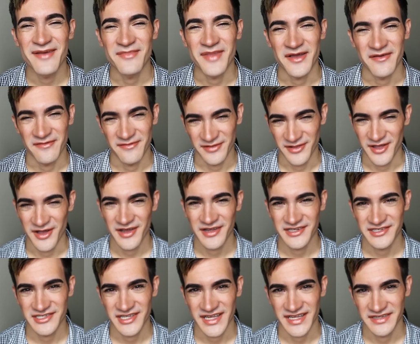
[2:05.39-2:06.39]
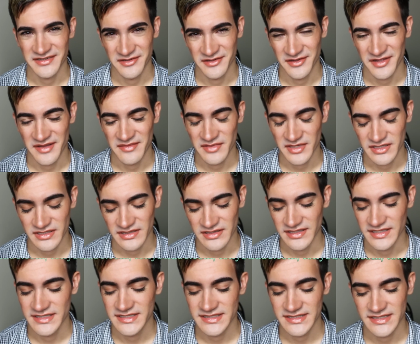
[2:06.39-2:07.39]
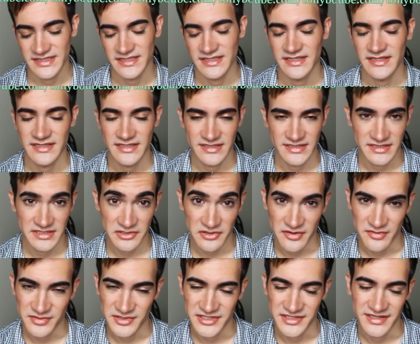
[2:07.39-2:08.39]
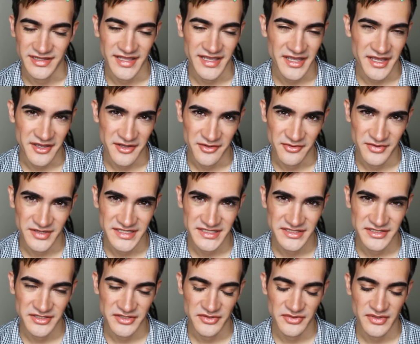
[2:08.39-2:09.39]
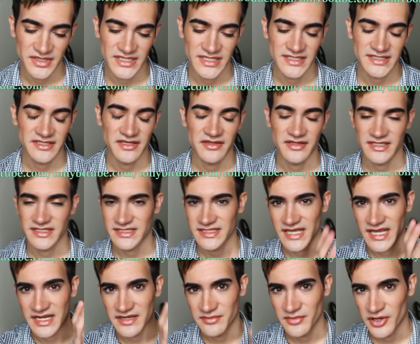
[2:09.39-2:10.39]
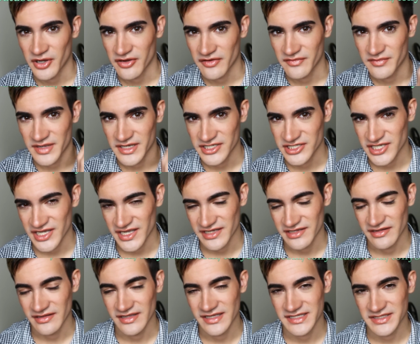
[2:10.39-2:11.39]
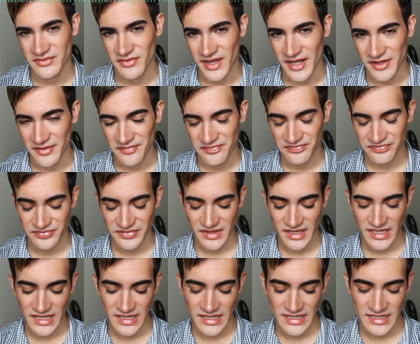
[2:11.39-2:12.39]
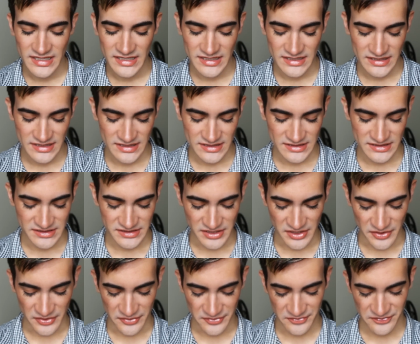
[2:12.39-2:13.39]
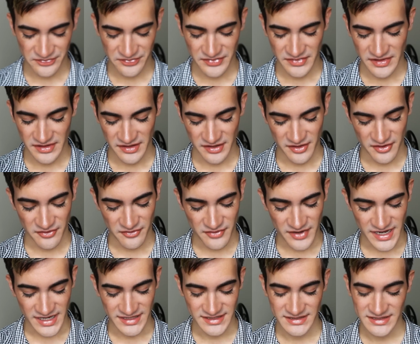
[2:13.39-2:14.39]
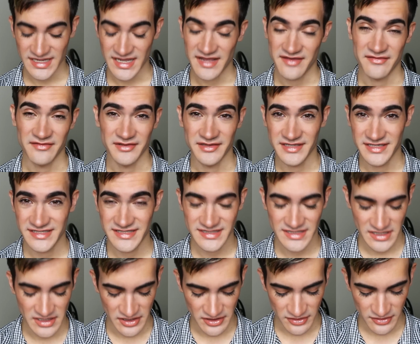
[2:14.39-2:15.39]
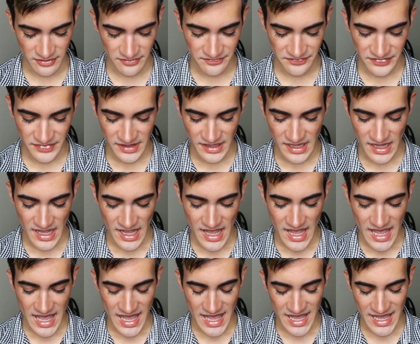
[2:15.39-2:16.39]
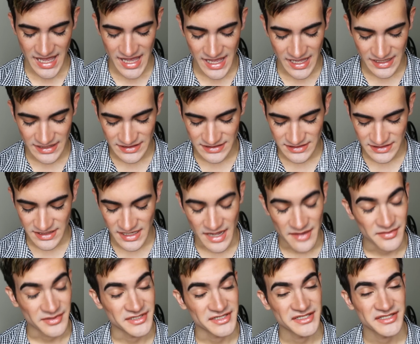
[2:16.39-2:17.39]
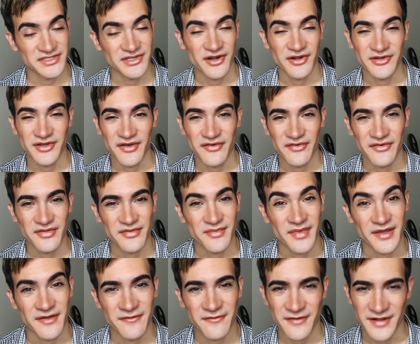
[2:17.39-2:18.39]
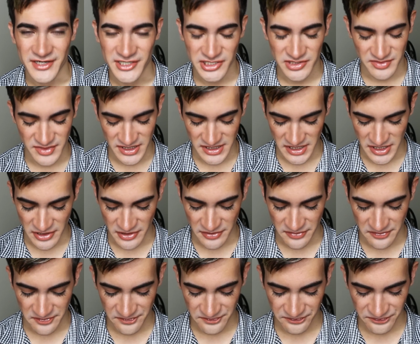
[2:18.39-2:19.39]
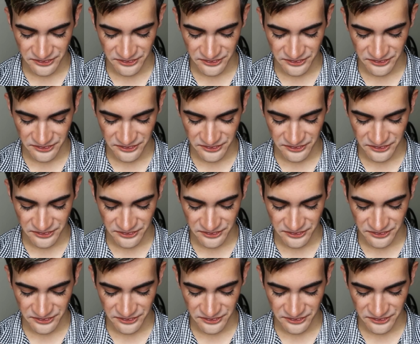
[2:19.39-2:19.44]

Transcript: my vlog channel. I'm gonna list it in the description like I always do, and it's on the sidebar of my channel as well. So, alright, I have a list here, and I'm gonna start off with my freshman year.